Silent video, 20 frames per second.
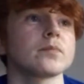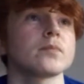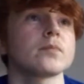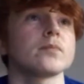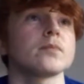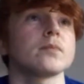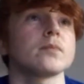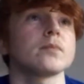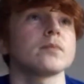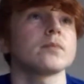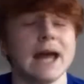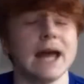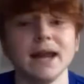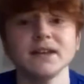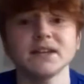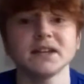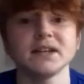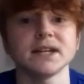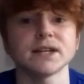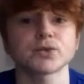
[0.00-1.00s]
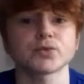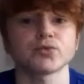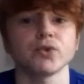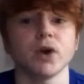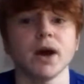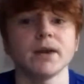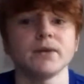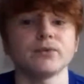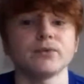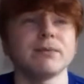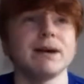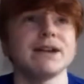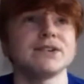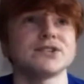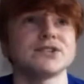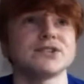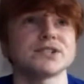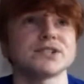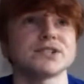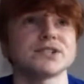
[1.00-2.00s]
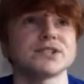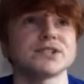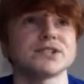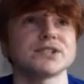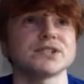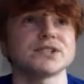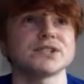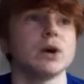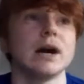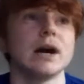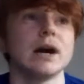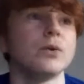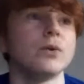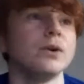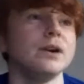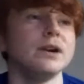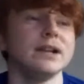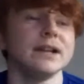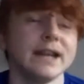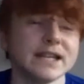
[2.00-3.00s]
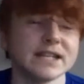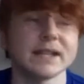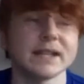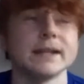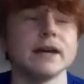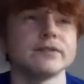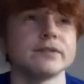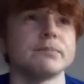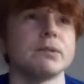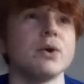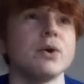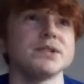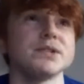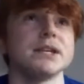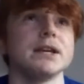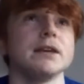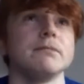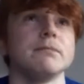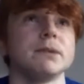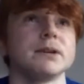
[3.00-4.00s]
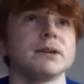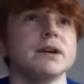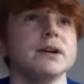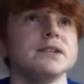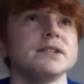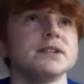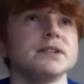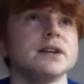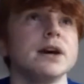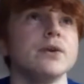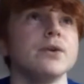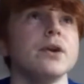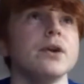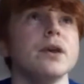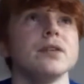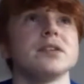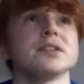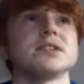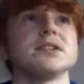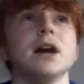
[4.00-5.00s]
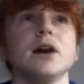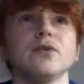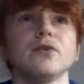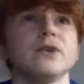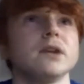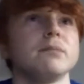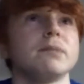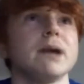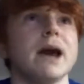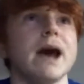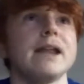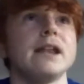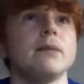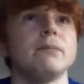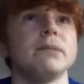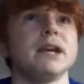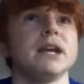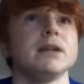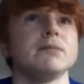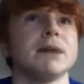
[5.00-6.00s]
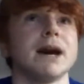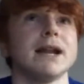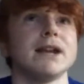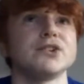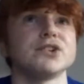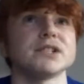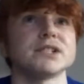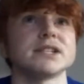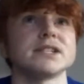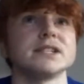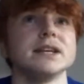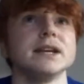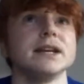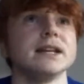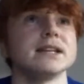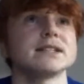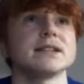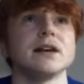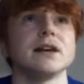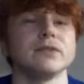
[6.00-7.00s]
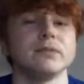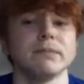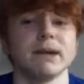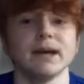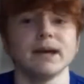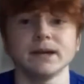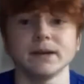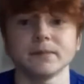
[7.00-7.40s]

And ending this run for Manchester City as well is another positive because, you know, there's nothing better than beating Manchester City. There's nothing better.